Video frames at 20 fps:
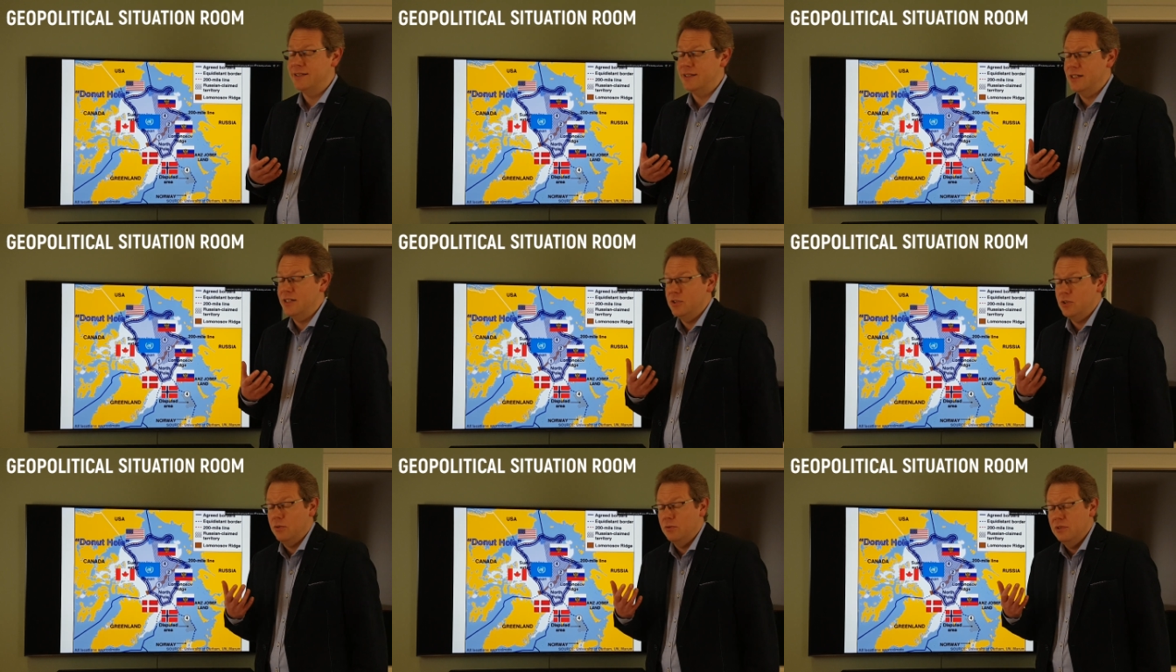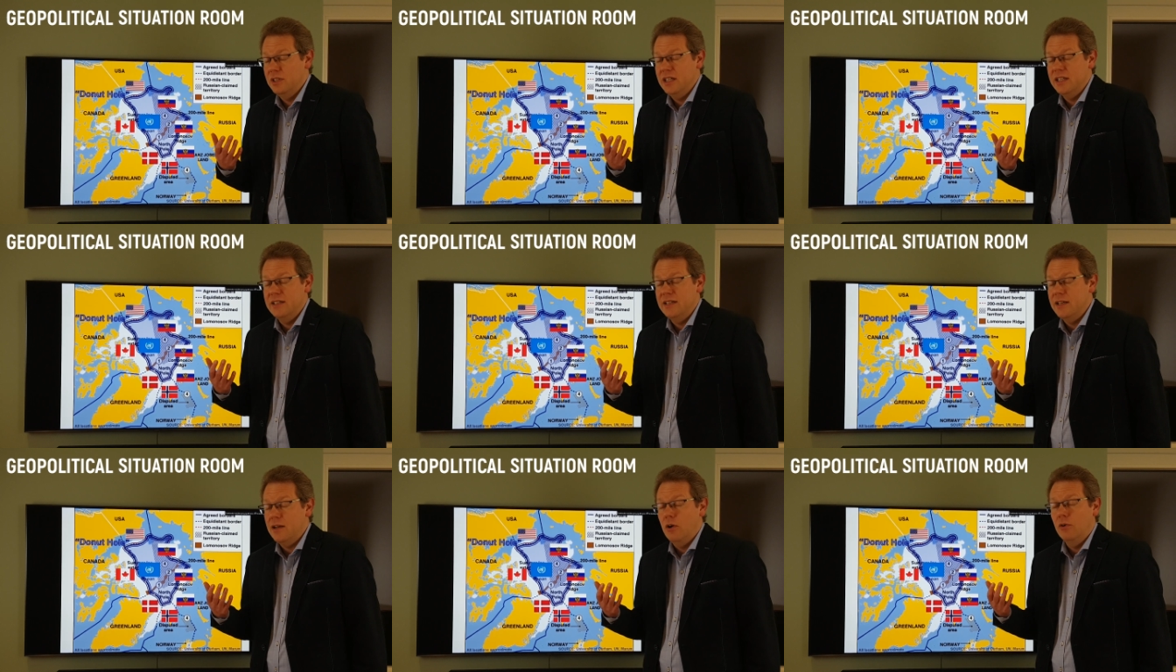is
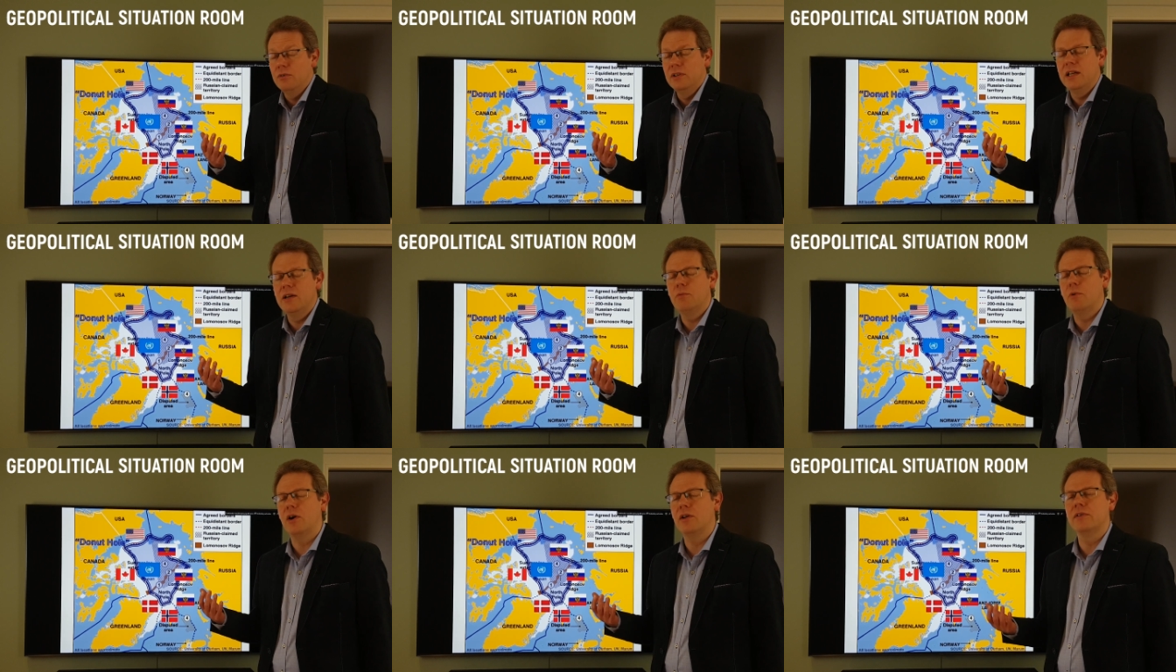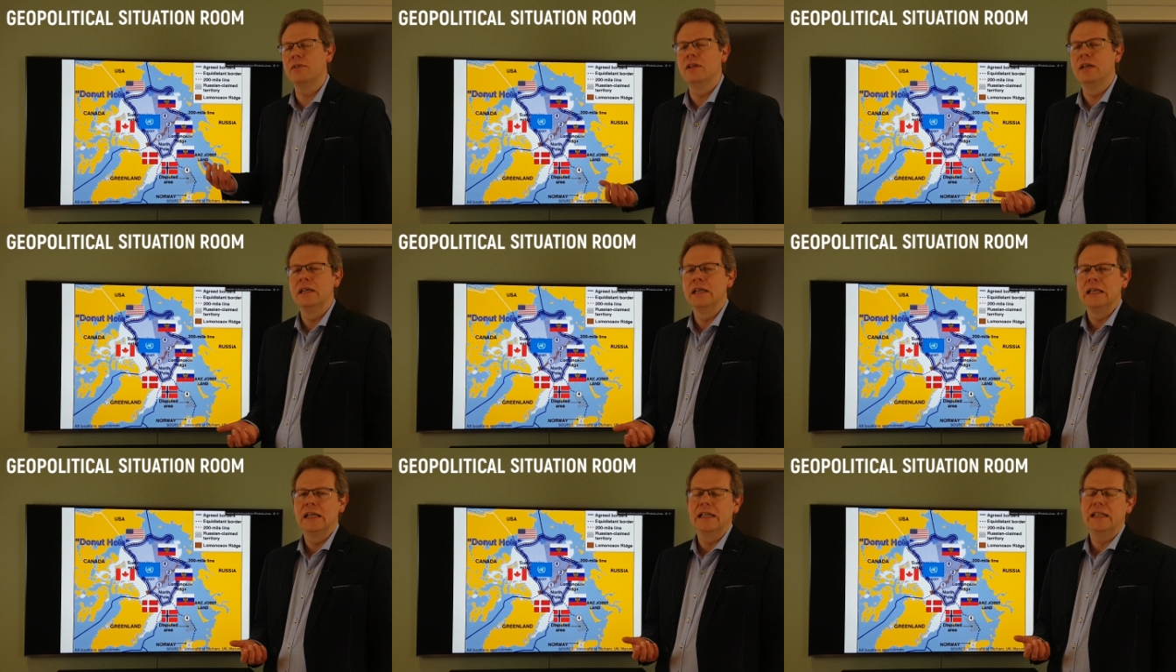only the only
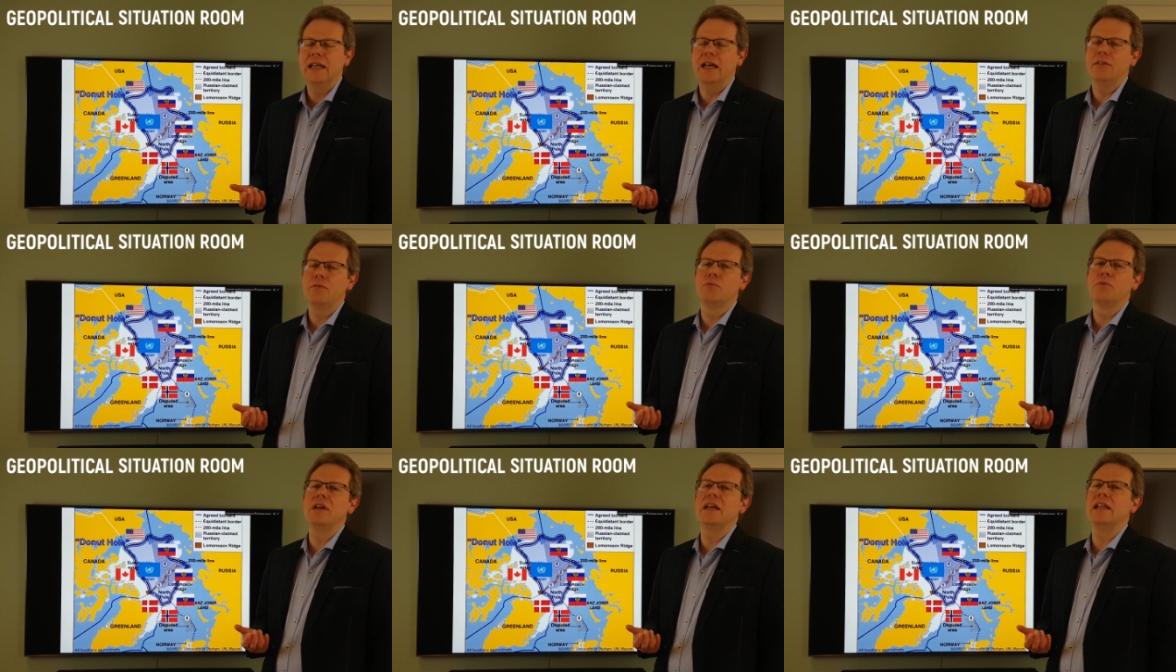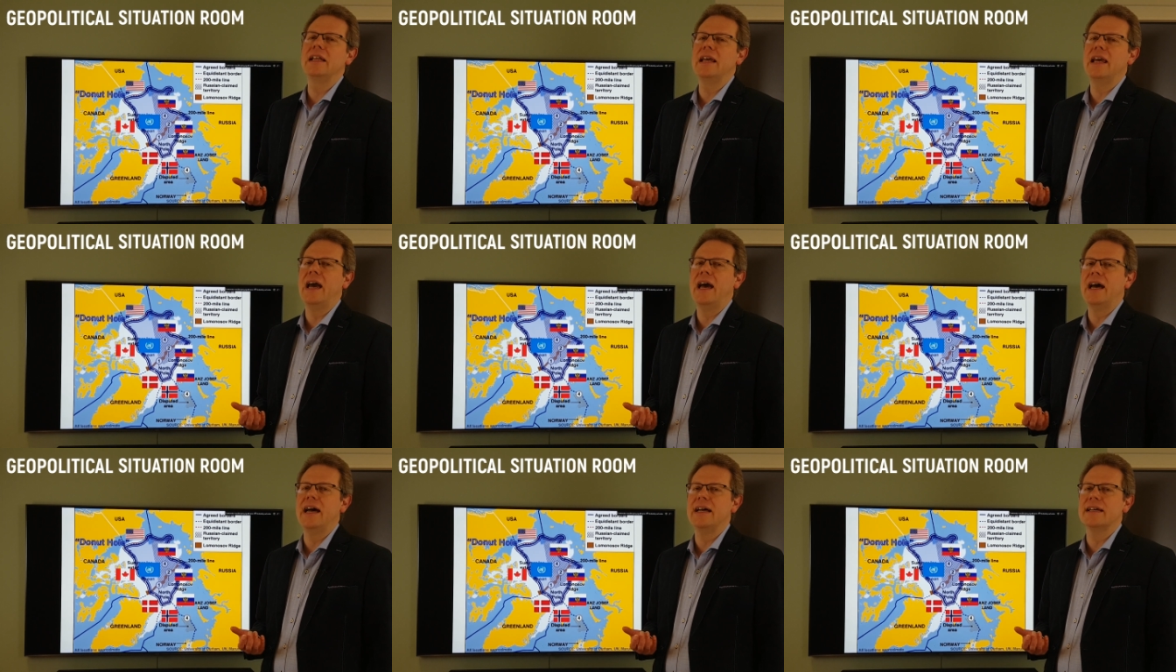one that really
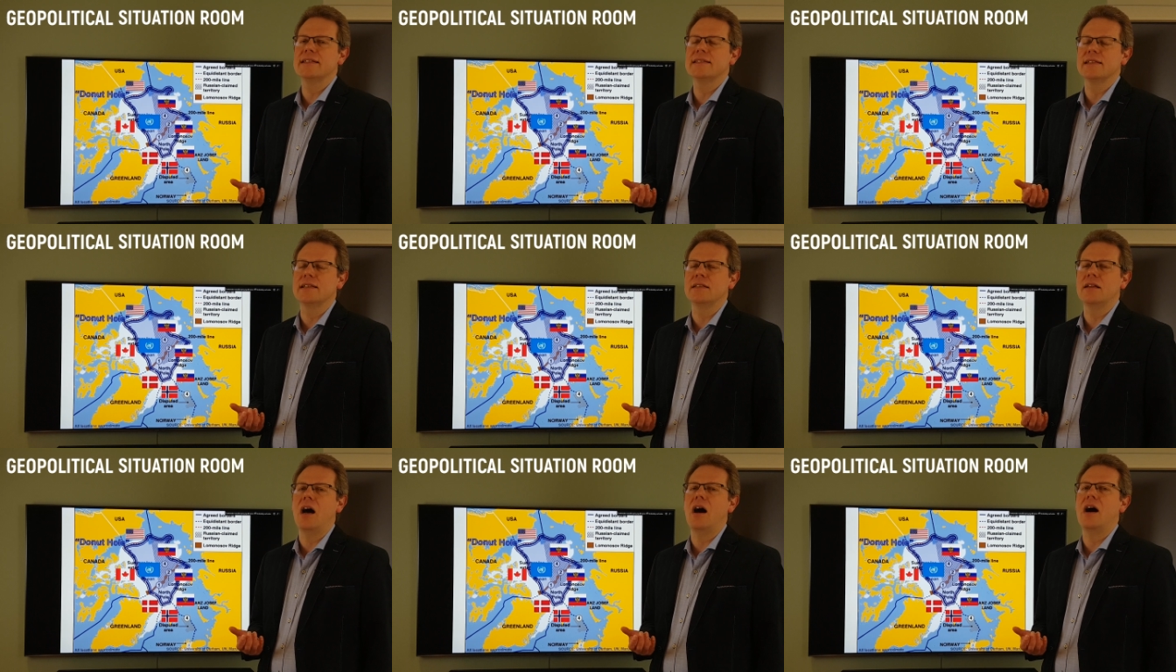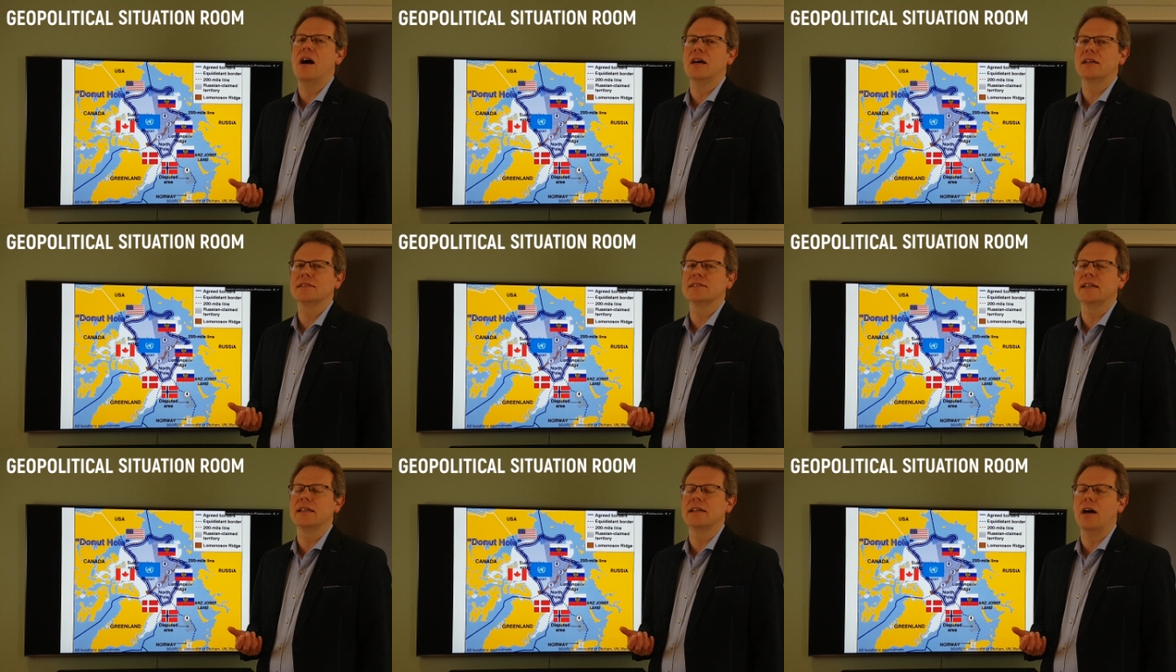has an
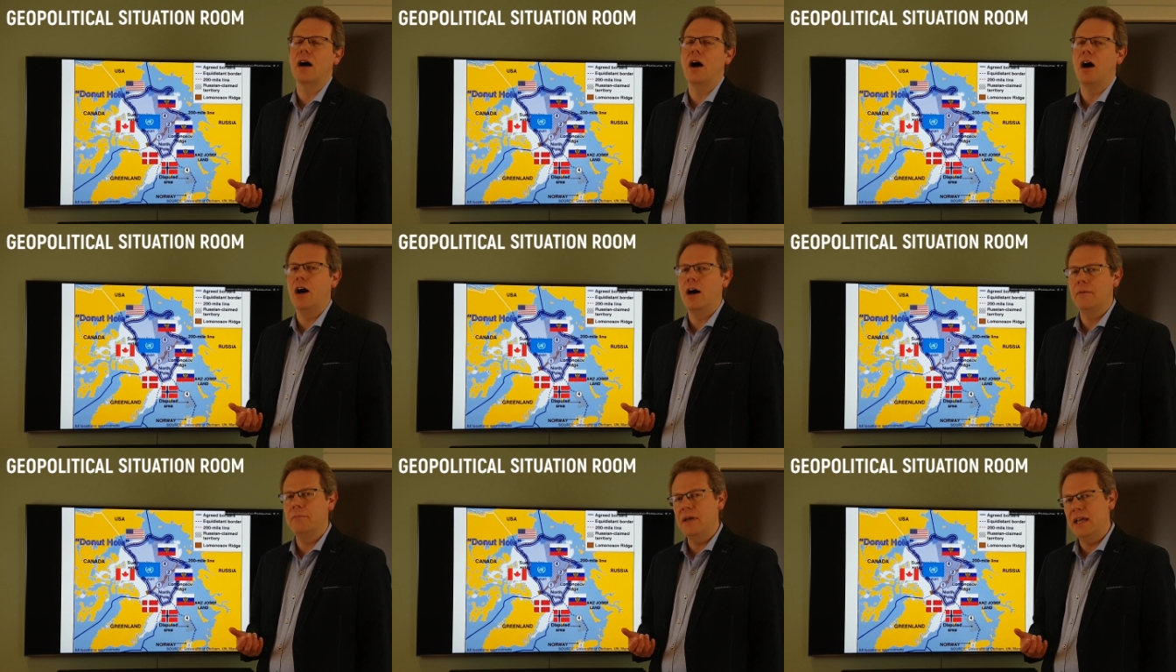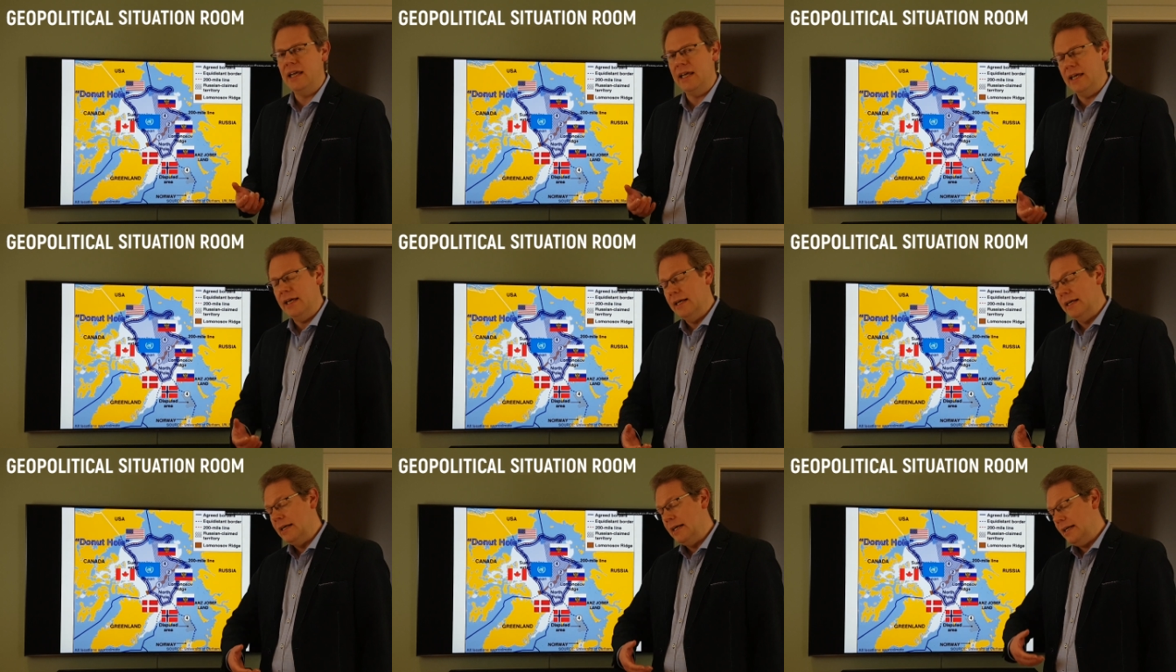Arctic army